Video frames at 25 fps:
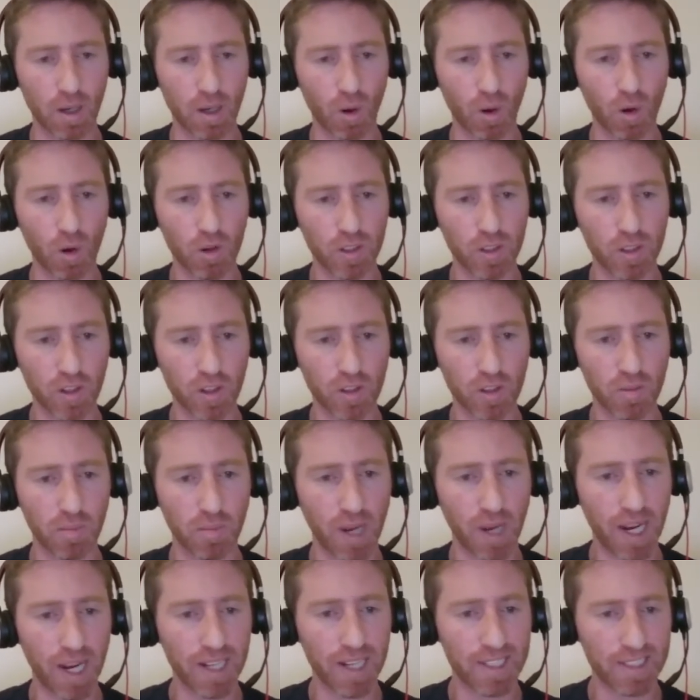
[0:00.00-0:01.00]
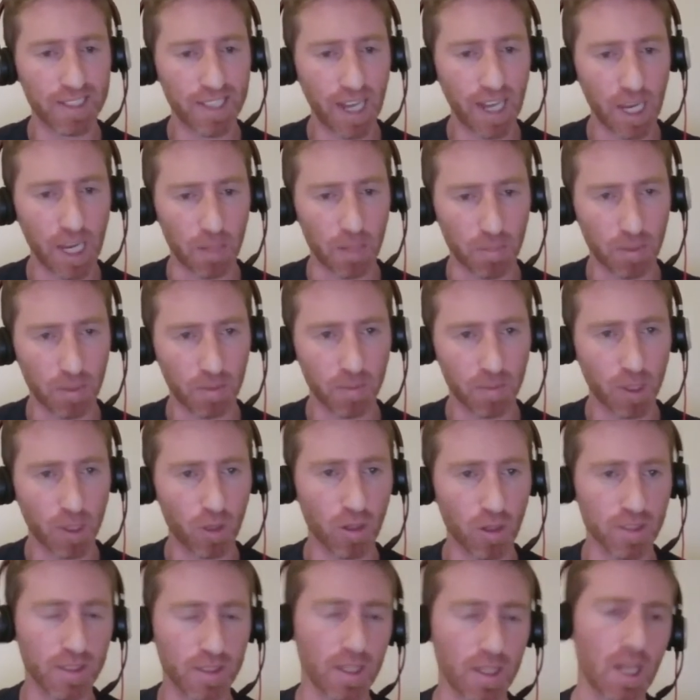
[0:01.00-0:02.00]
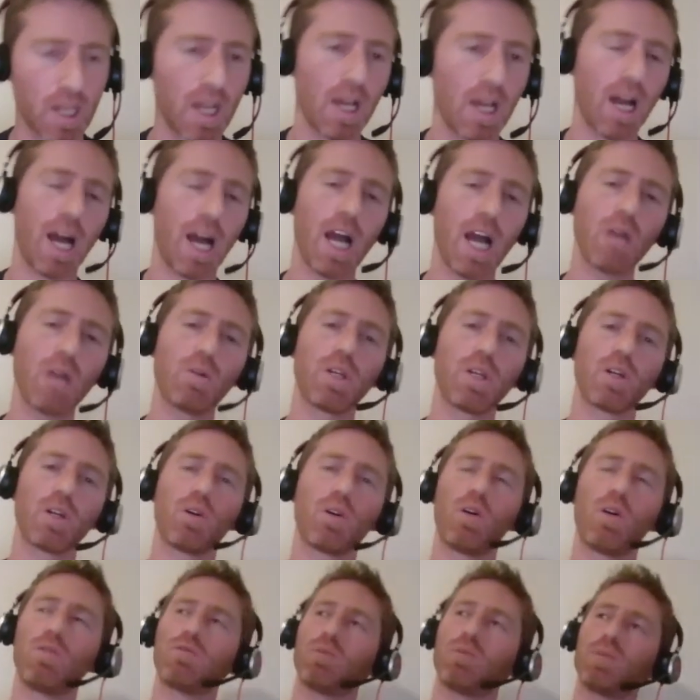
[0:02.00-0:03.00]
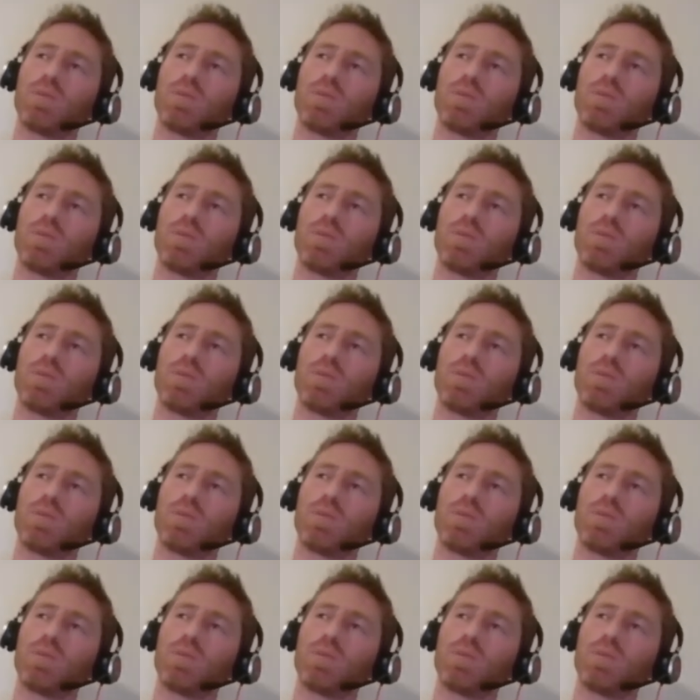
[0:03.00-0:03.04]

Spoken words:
ordered by type, because I want to go from